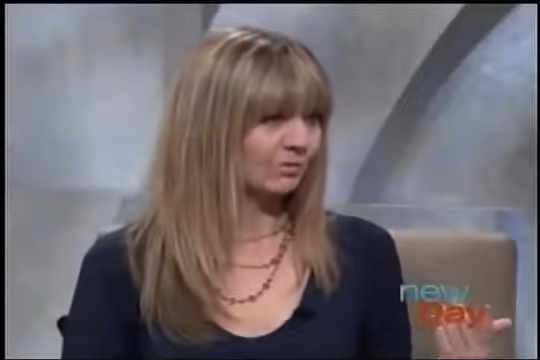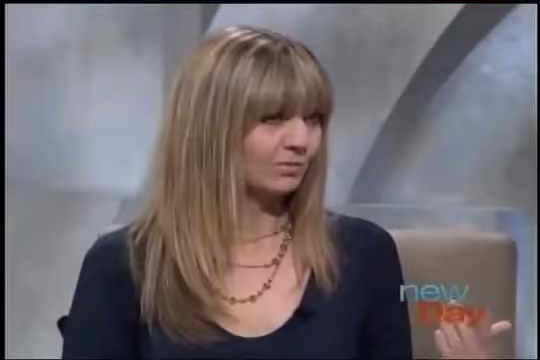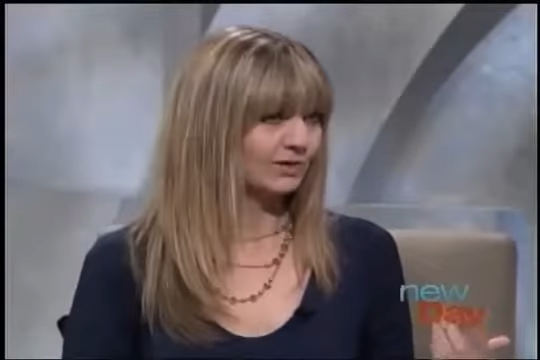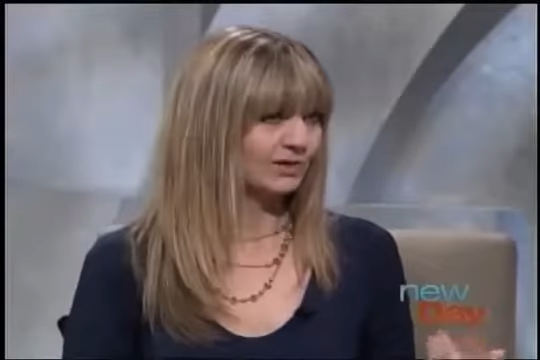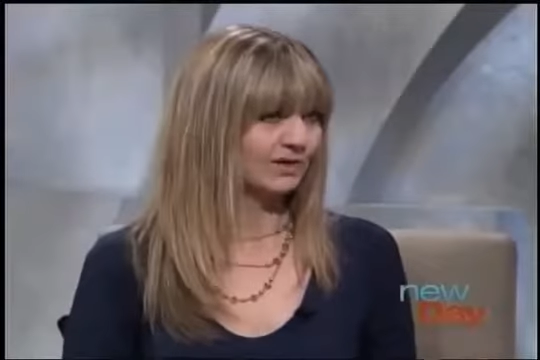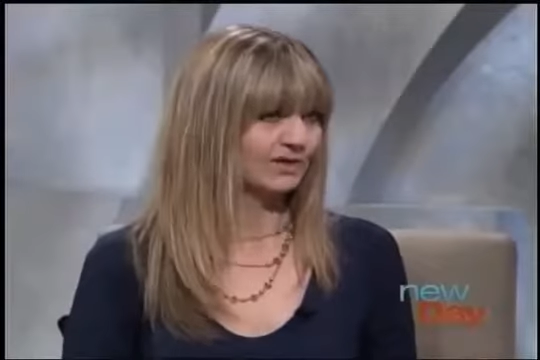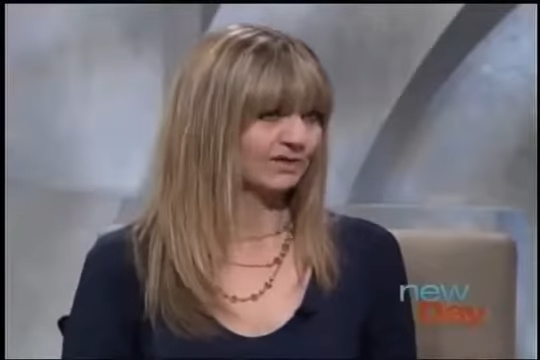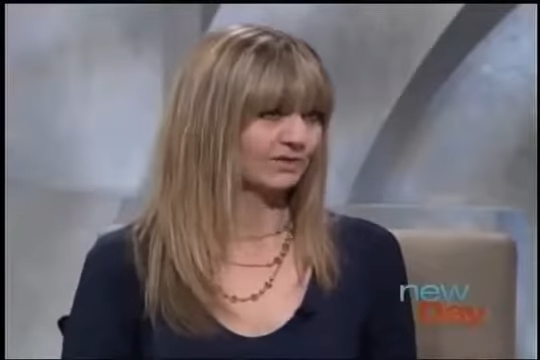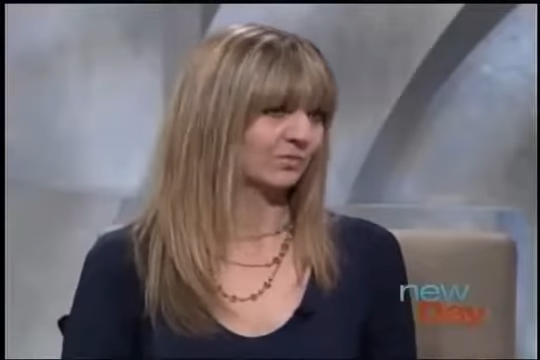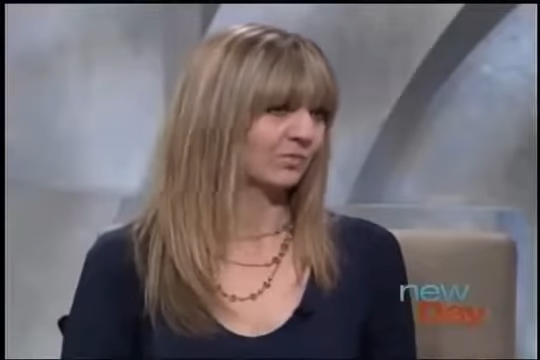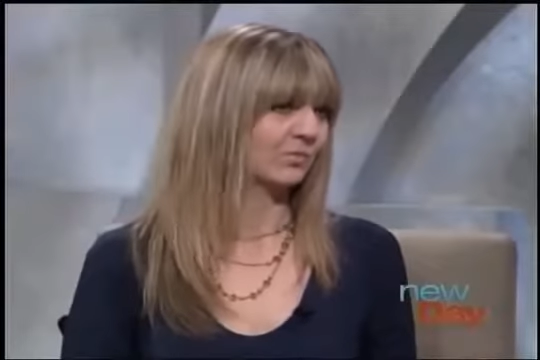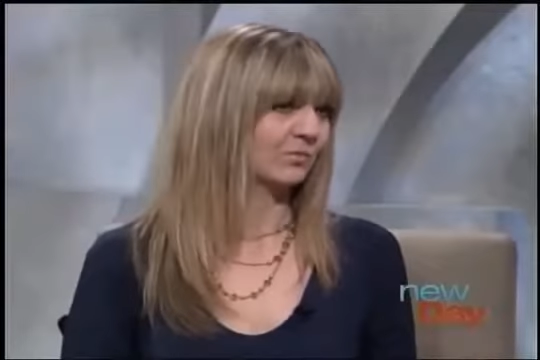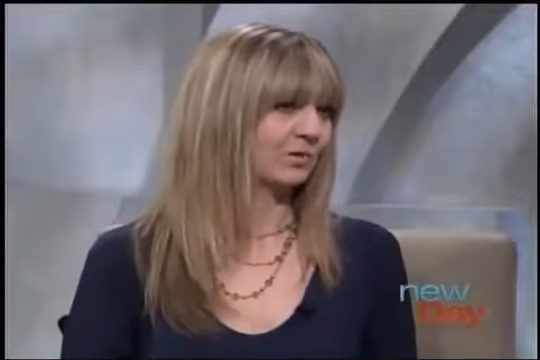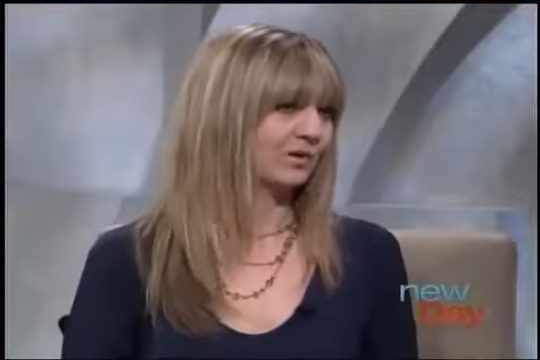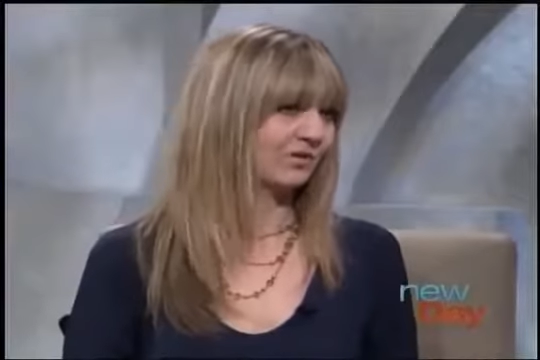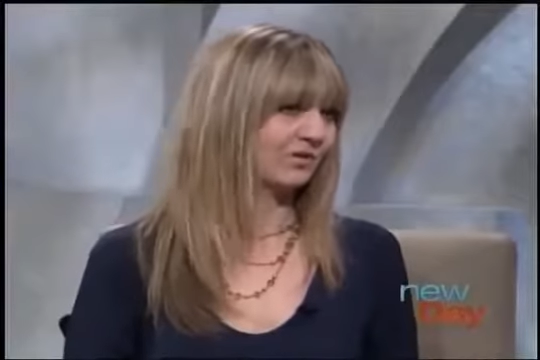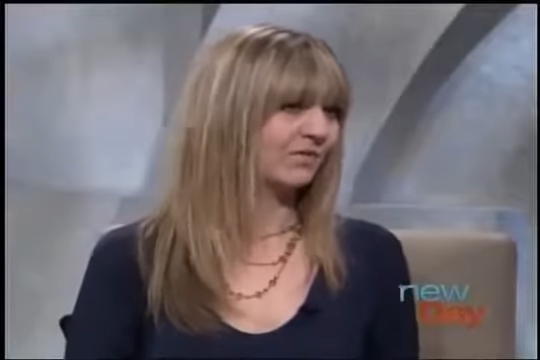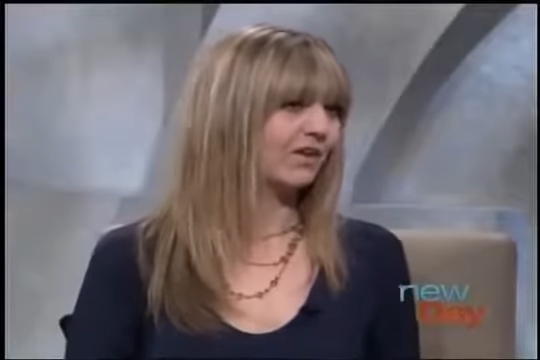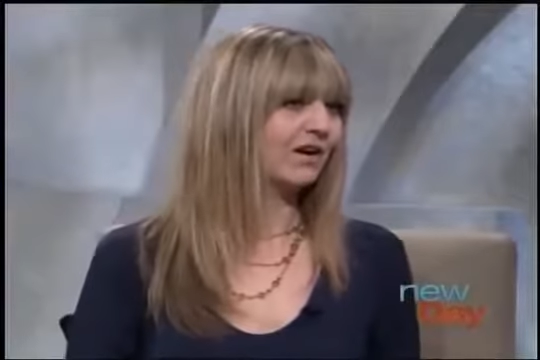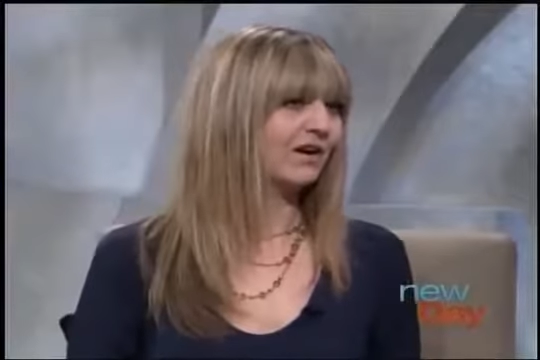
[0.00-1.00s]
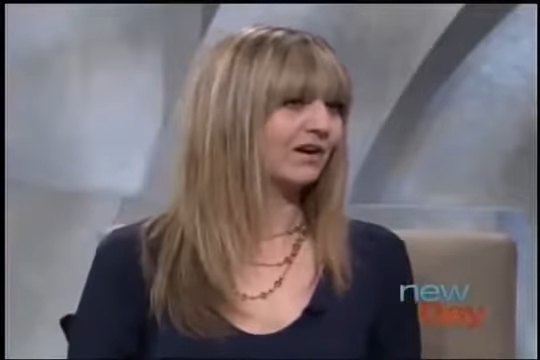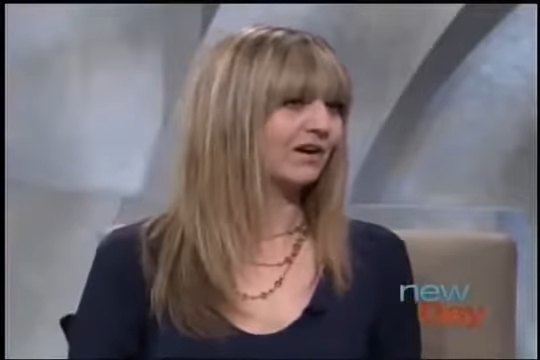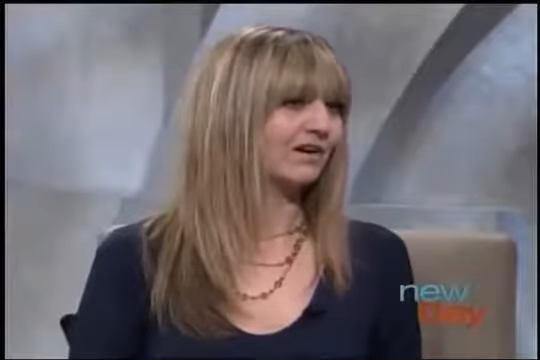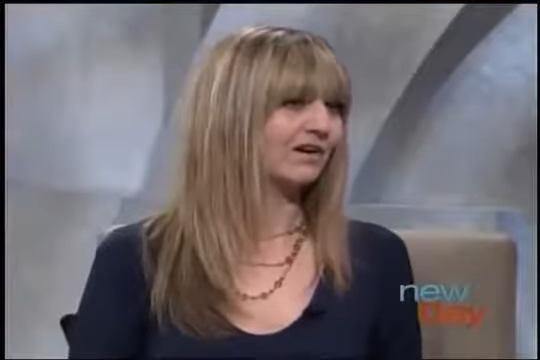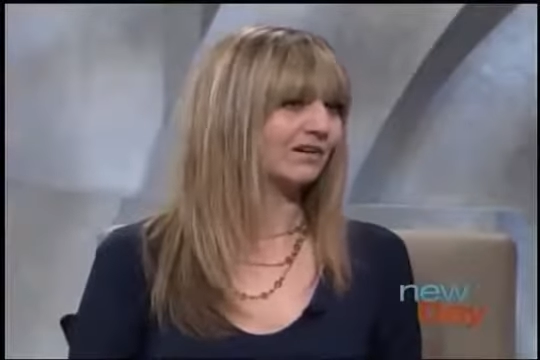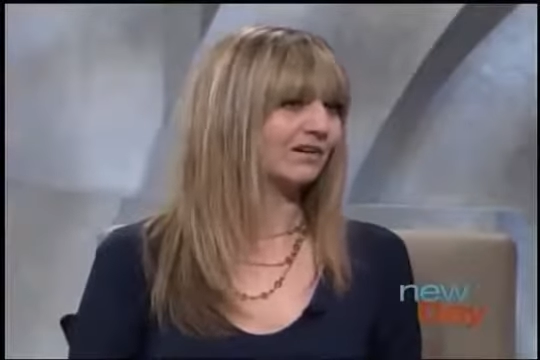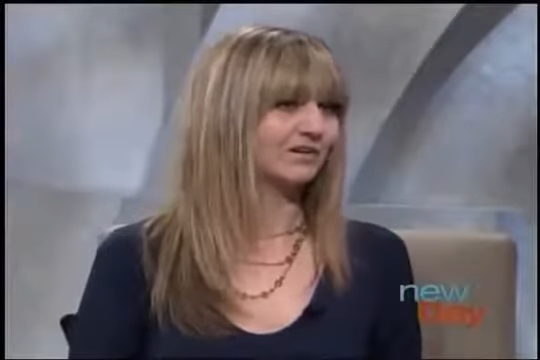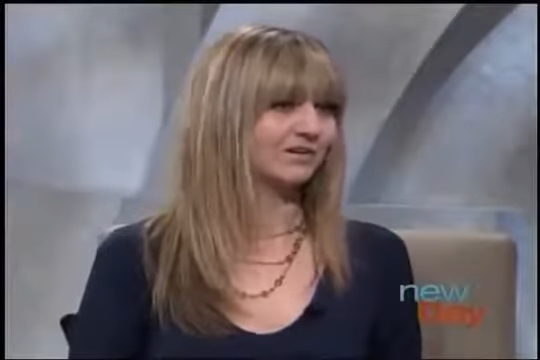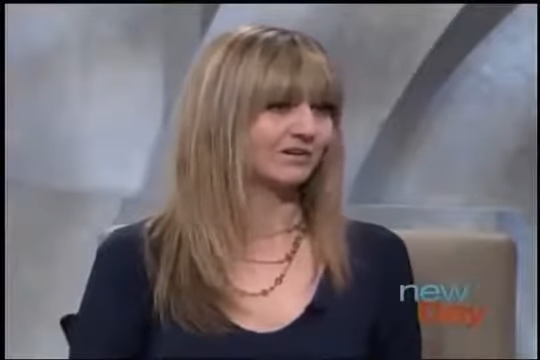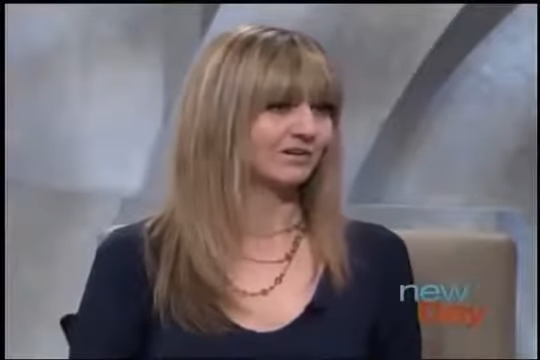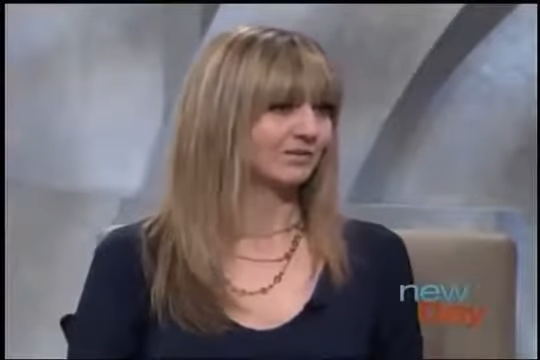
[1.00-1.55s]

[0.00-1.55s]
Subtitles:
because when we fall,